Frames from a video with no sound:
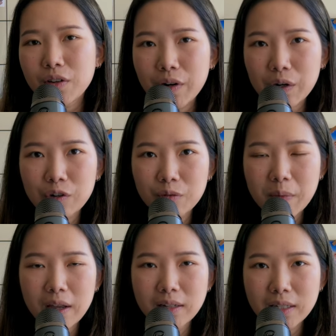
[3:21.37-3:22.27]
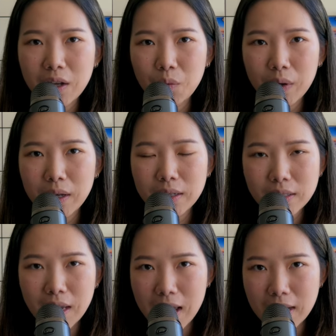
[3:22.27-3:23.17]
of the recruitment, it
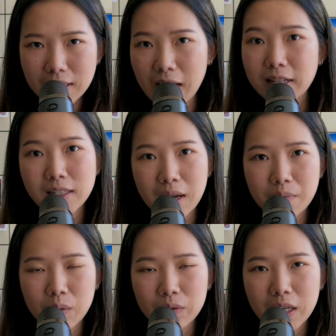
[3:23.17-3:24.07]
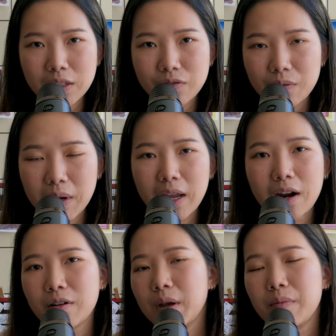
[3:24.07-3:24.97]
was a ten-step process for me.
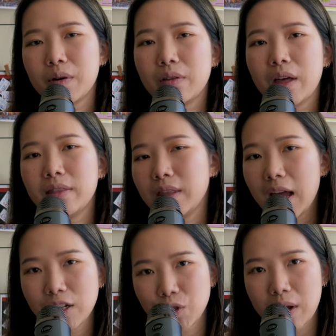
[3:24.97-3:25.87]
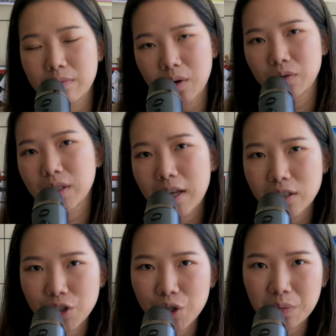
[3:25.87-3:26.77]
I remember that the end-to-end
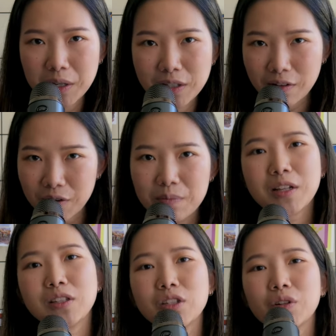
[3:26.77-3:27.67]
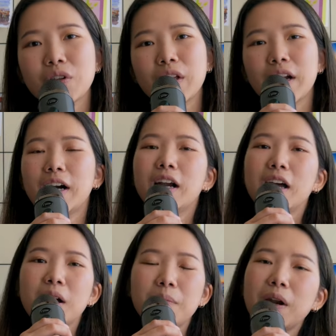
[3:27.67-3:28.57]
process took me seven months to clear,
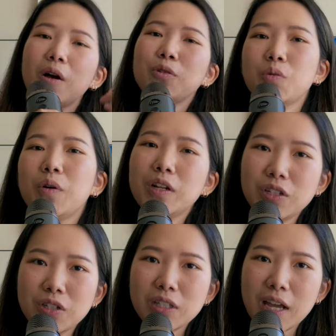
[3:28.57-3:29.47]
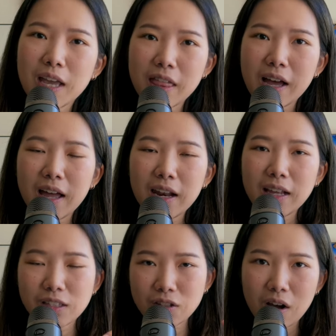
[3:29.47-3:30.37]
but I also wanted to say that
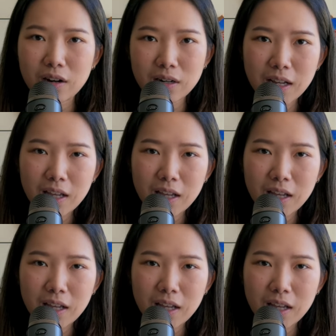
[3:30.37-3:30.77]
it's not